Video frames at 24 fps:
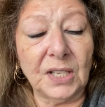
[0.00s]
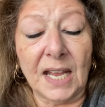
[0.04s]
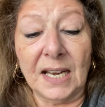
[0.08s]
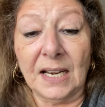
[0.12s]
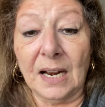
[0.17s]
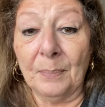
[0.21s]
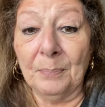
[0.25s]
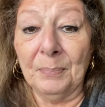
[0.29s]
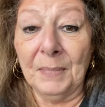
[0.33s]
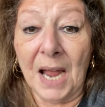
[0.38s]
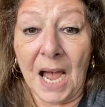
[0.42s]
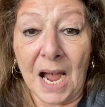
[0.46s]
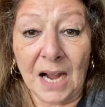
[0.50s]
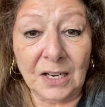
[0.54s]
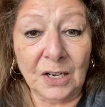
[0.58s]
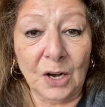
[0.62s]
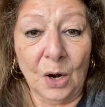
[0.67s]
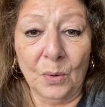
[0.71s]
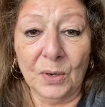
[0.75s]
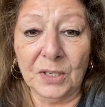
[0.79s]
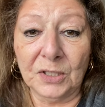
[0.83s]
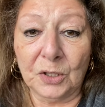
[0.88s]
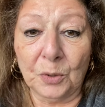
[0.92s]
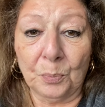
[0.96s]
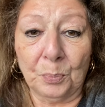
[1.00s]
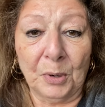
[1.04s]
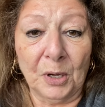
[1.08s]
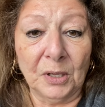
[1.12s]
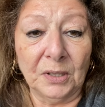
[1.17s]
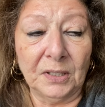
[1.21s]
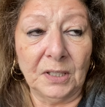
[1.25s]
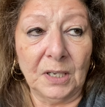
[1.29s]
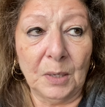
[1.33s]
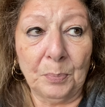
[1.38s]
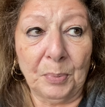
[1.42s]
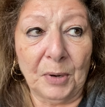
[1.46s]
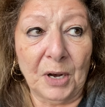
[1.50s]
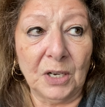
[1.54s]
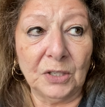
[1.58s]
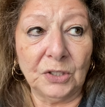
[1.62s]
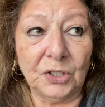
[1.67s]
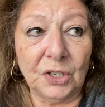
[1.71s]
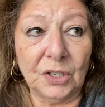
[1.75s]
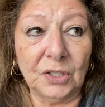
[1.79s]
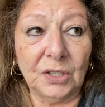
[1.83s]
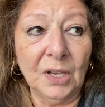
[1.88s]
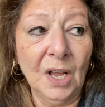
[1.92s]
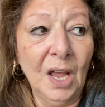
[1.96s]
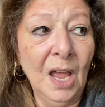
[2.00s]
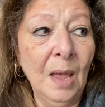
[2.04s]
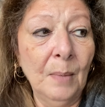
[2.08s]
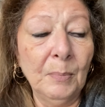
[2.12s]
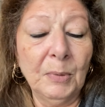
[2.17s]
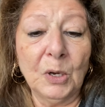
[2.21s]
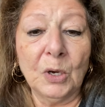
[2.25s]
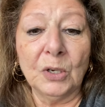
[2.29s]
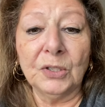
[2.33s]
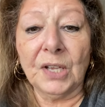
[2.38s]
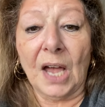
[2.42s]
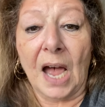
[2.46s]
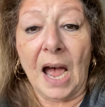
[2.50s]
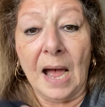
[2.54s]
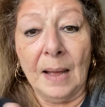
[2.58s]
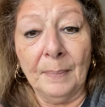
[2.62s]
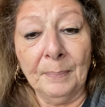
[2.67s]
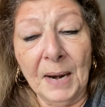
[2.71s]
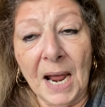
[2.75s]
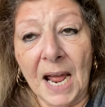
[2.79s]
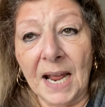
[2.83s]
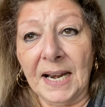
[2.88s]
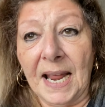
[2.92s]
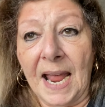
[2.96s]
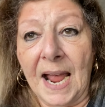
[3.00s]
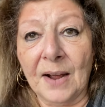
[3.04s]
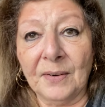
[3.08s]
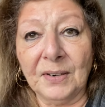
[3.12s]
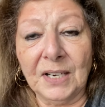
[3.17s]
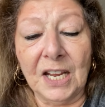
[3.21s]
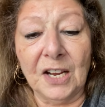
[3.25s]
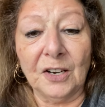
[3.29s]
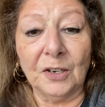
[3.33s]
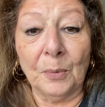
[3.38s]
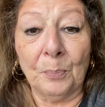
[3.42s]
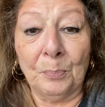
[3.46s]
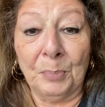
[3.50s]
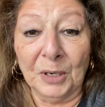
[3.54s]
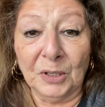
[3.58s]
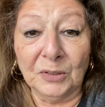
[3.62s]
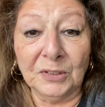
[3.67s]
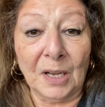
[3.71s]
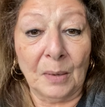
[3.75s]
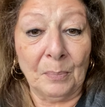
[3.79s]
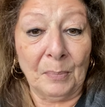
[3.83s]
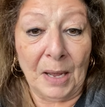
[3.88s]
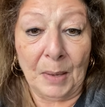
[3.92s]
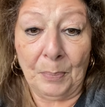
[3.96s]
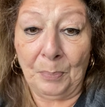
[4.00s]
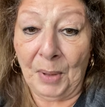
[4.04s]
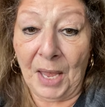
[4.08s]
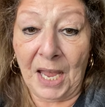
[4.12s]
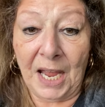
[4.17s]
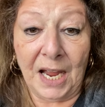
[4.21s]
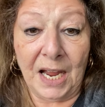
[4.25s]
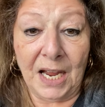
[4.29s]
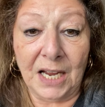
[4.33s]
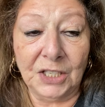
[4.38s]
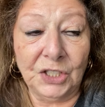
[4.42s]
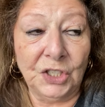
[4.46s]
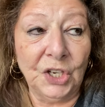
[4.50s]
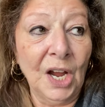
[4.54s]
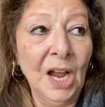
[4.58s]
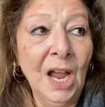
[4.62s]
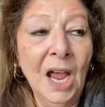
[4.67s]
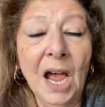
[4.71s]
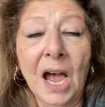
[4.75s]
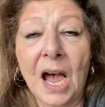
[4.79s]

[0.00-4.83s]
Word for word: and I'm not going to pull any punches because I'm not out here to build up my page.